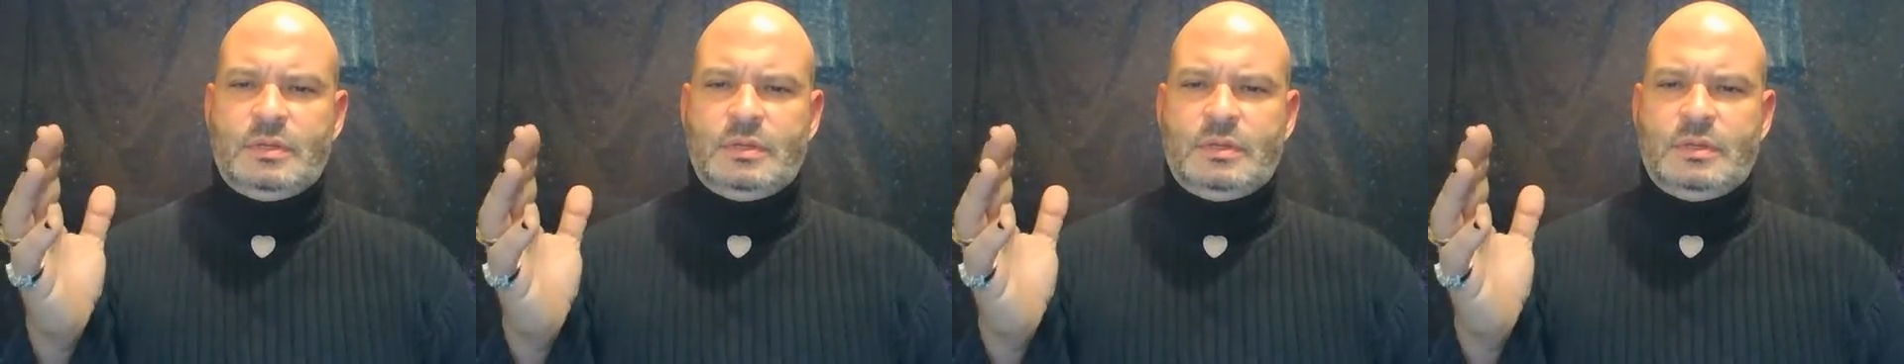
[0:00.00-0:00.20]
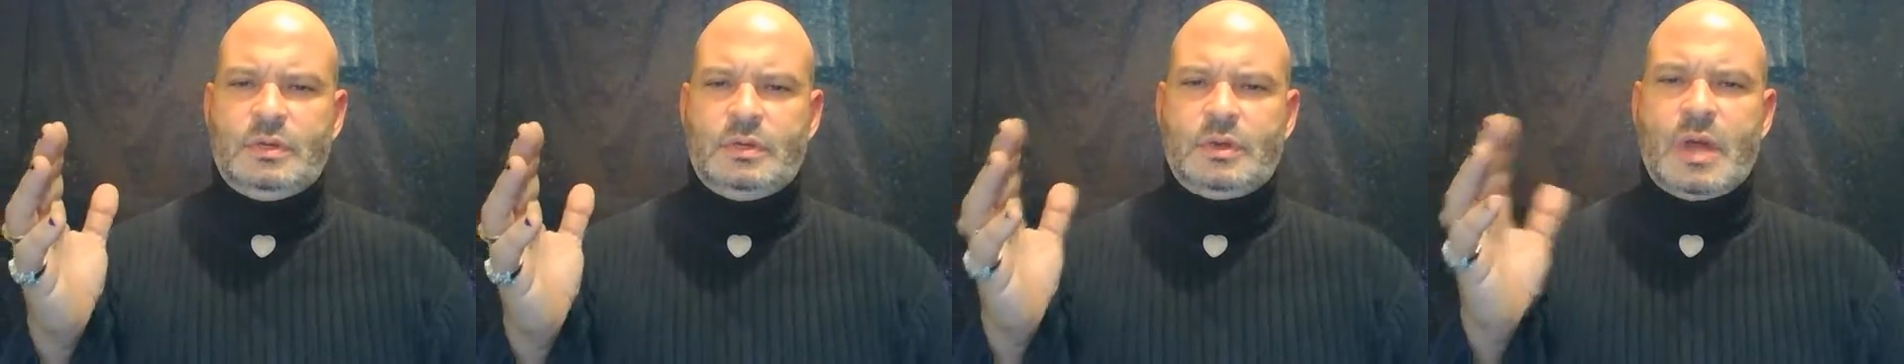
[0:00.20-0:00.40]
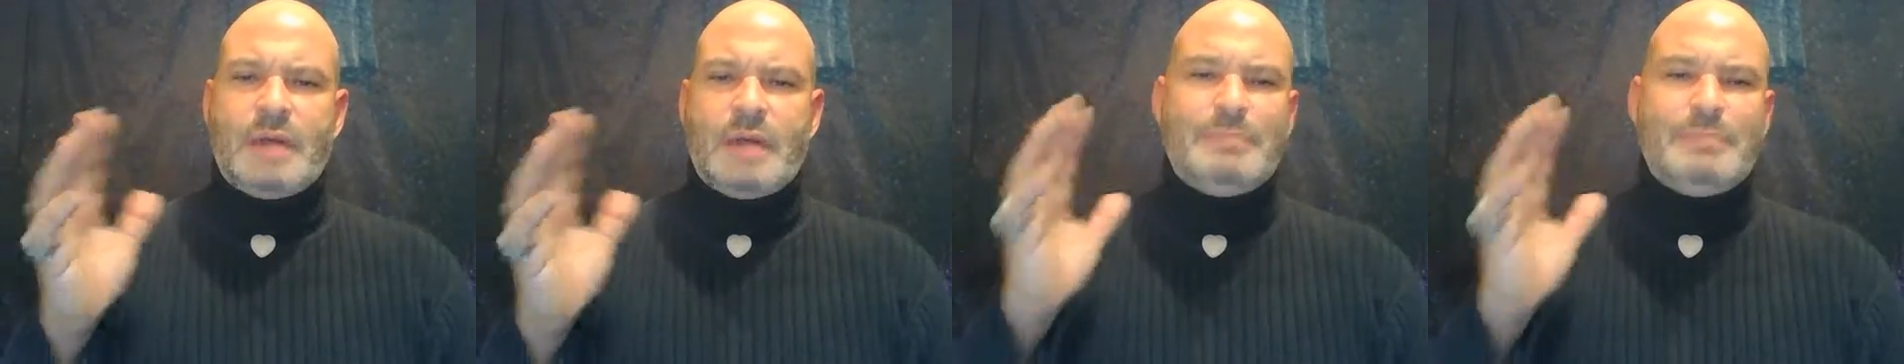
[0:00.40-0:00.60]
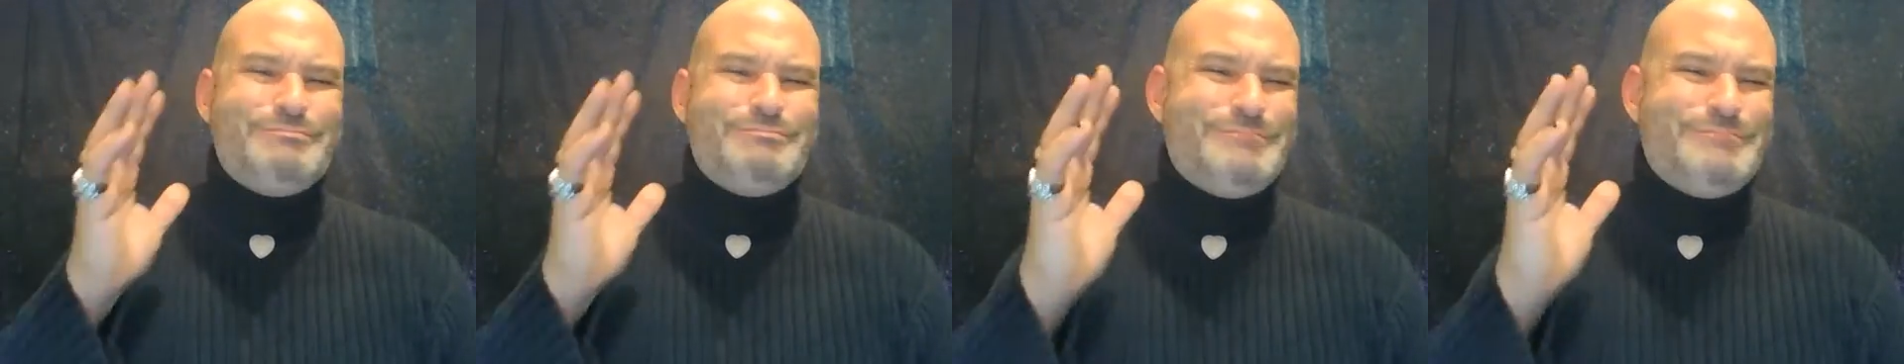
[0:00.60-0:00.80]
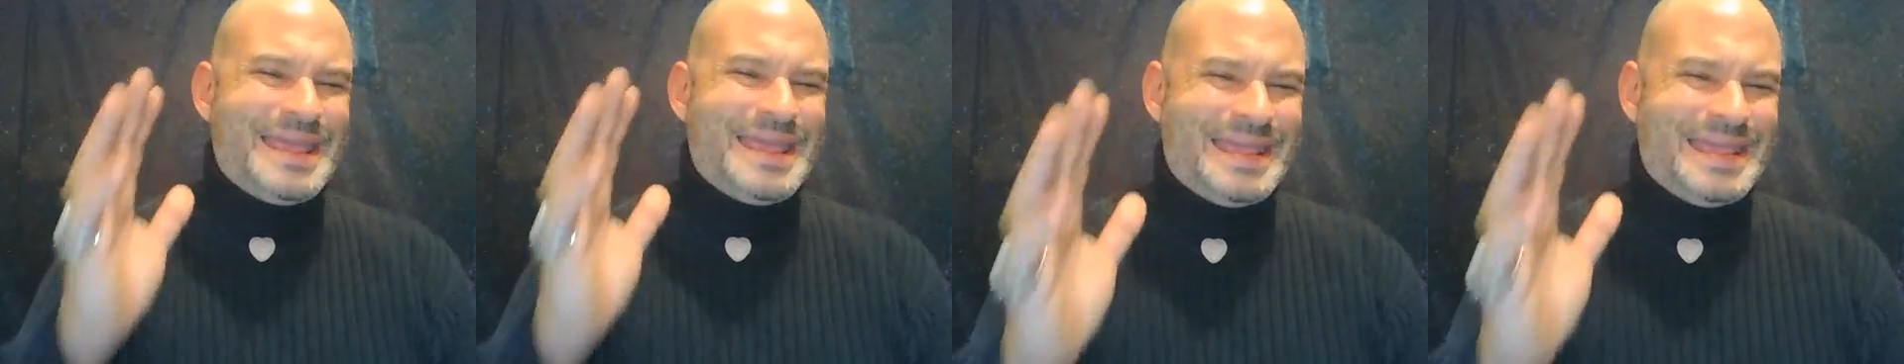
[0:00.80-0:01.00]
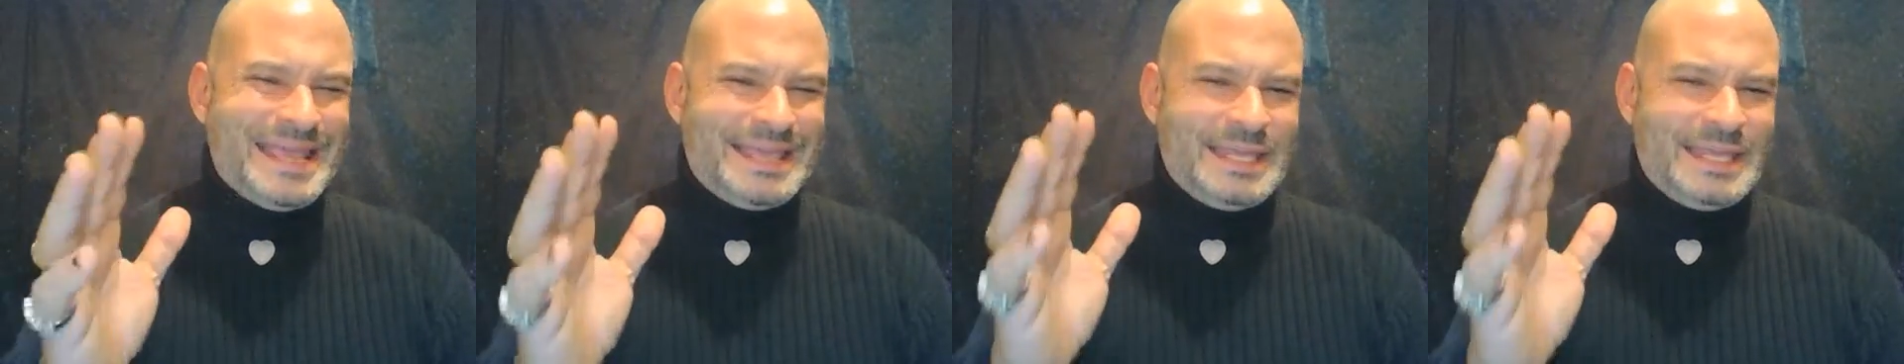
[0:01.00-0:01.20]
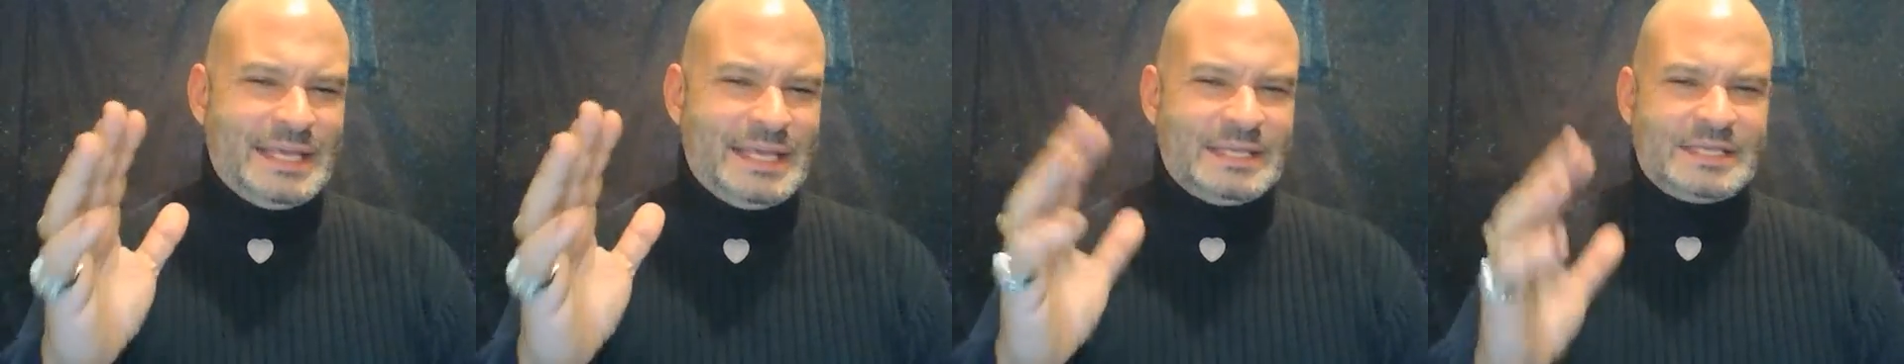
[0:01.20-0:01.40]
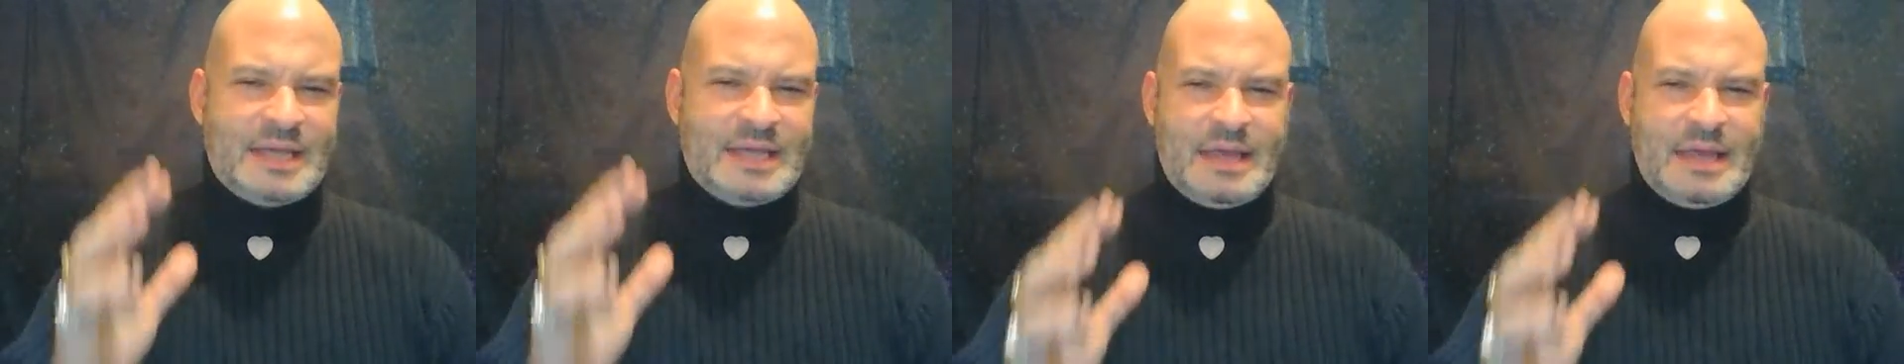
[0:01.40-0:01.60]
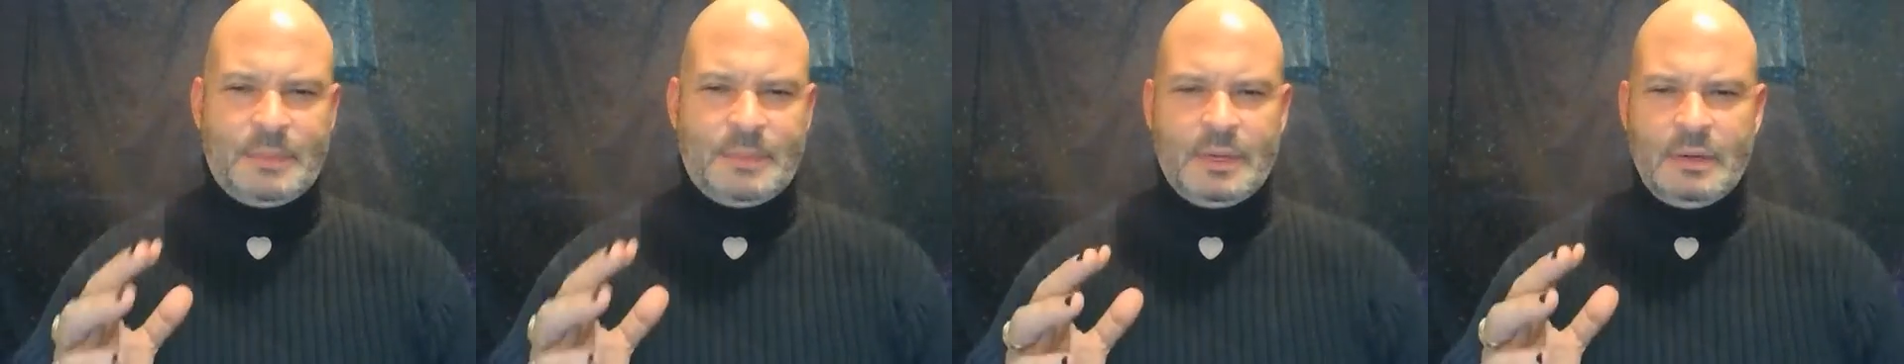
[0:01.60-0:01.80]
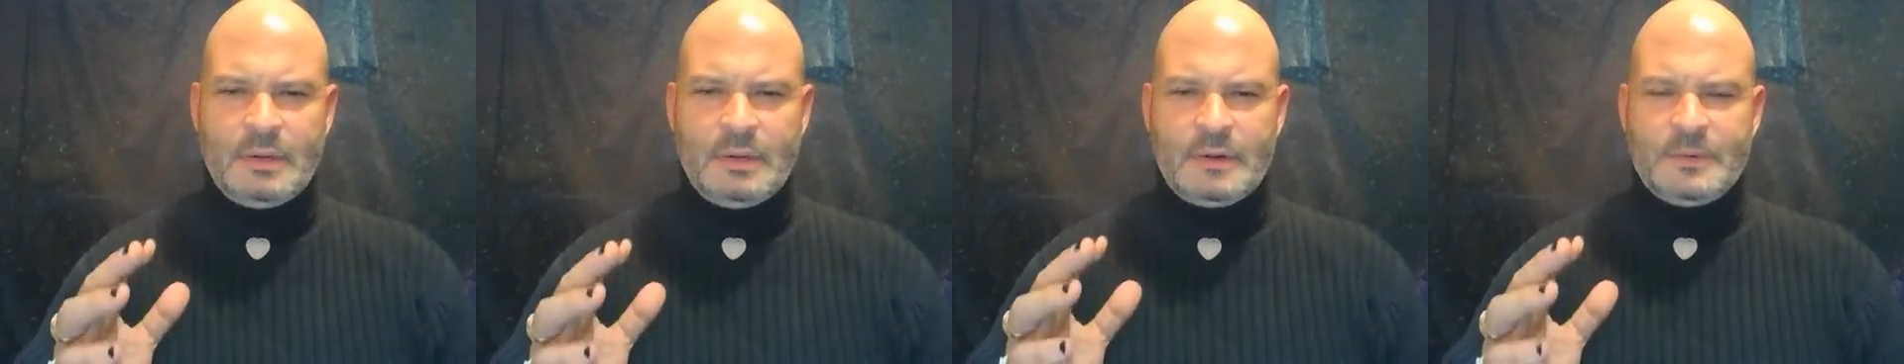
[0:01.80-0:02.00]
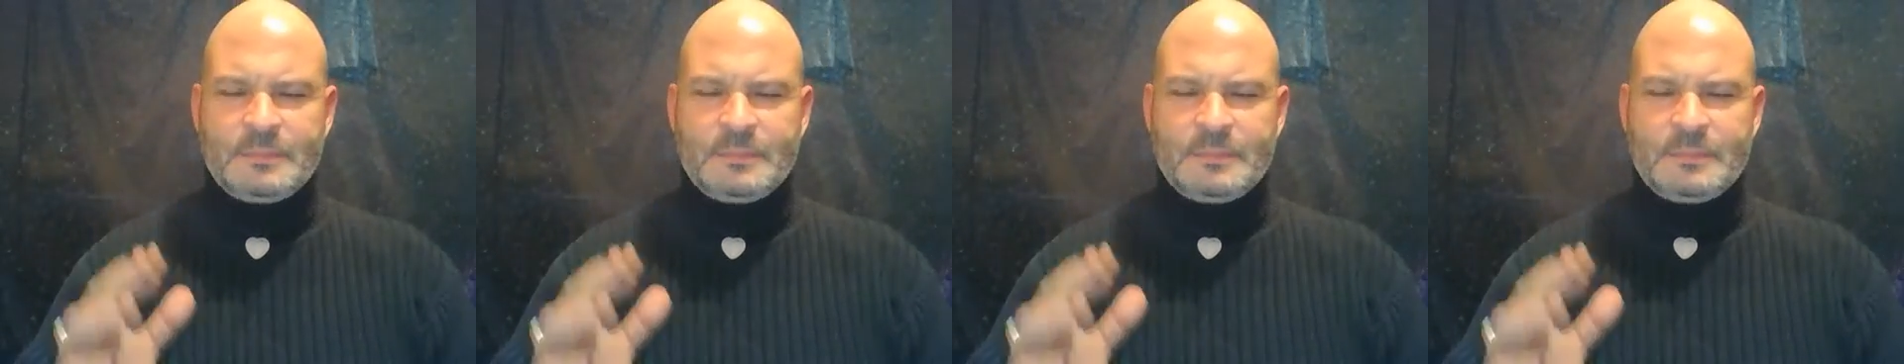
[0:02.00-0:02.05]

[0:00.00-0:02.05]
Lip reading: you're not making things happen,